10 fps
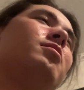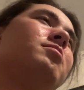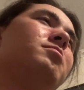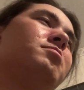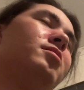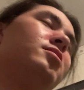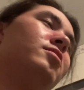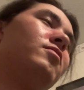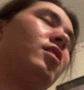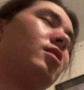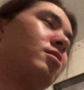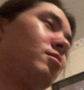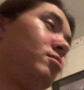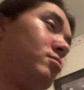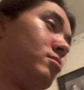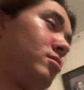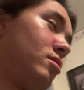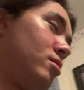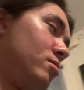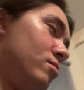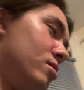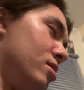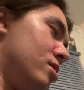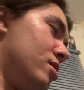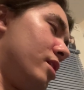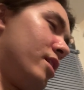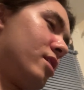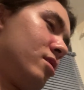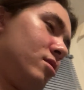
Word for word: a bunch of hot girls. So like,